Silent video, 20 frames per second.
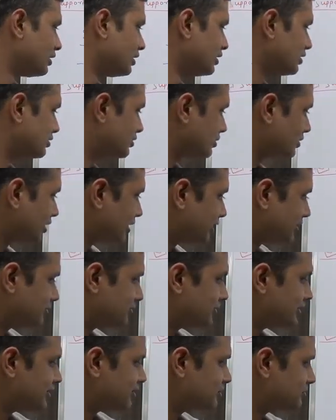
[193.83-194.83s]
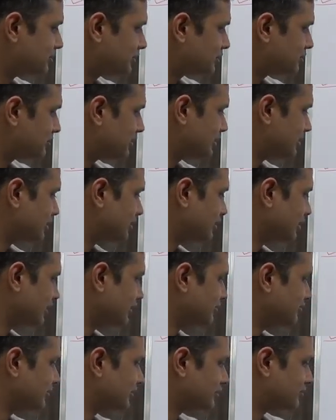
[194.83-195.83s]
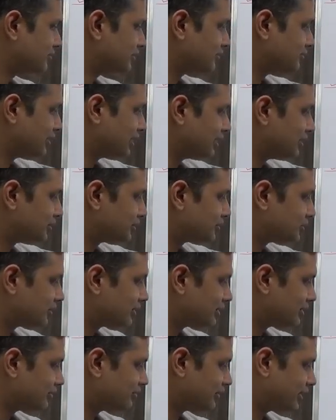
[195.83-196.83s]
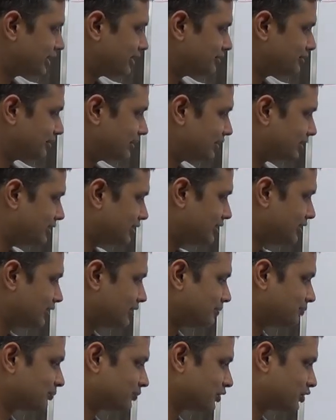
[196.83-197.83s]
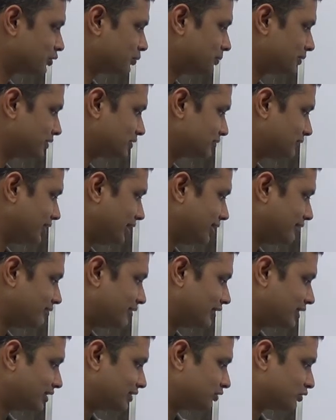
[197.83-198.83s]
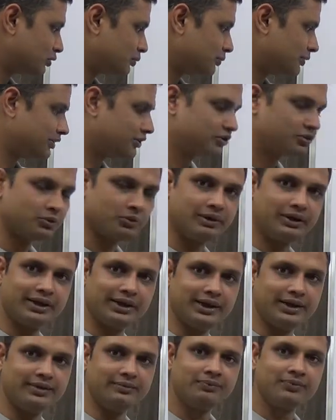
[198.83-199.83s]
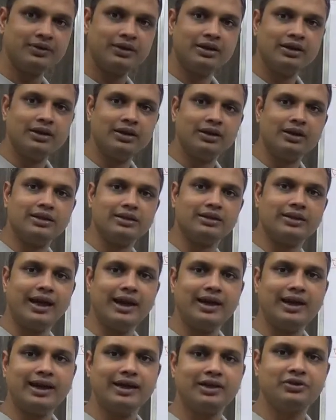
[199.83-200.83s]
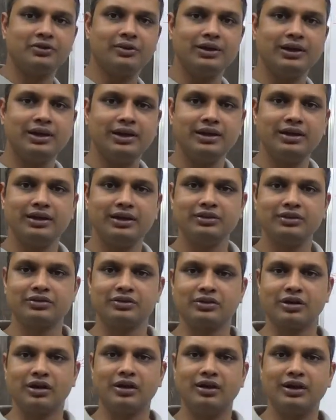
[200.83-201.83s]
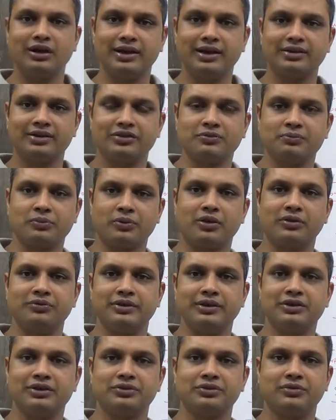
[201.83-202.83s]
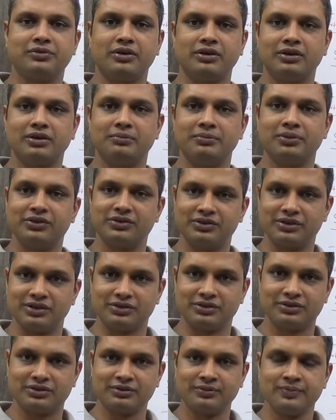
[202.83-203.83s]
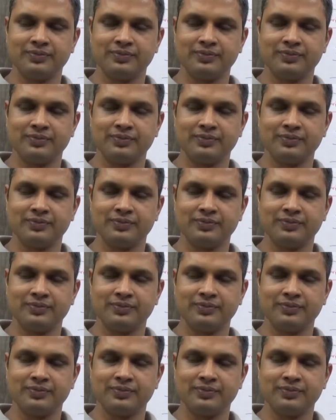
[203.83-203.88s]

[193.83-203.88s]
So the difference between the investment value 25 and ₹5, that is ₹20, that actually is called as profits for the business.